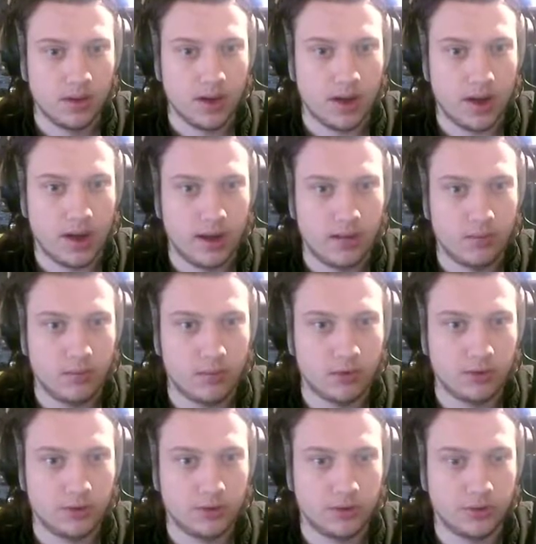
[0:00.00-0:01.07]
I
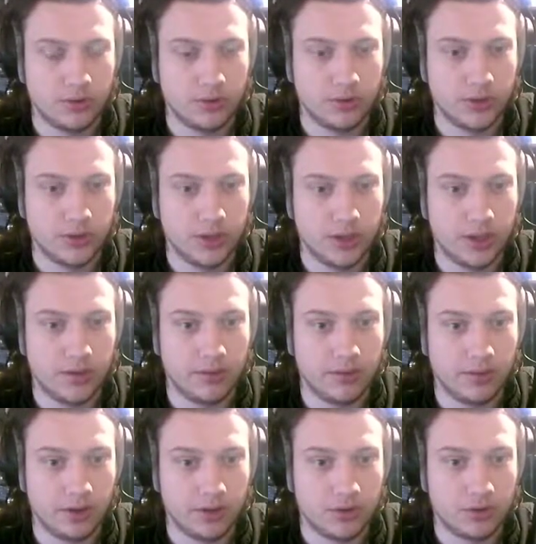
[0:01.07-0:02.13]
want to see the
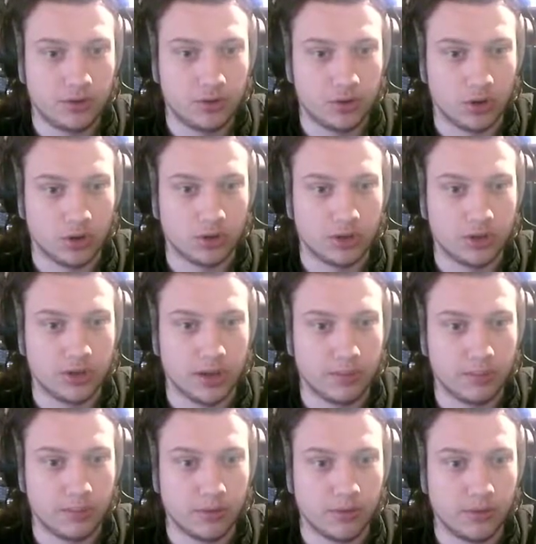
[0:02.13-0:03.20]
return
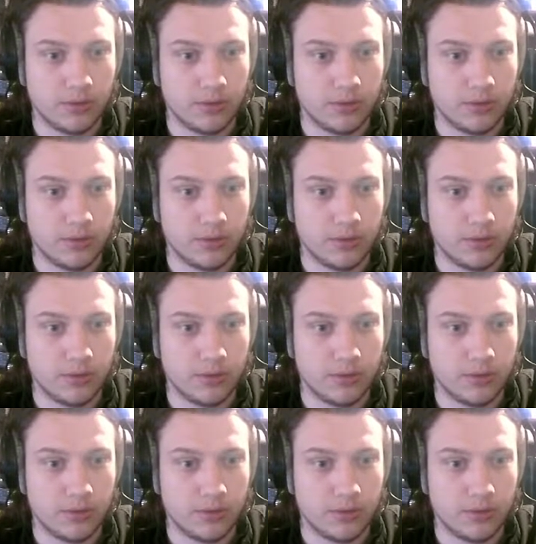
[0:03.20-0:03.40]
statement.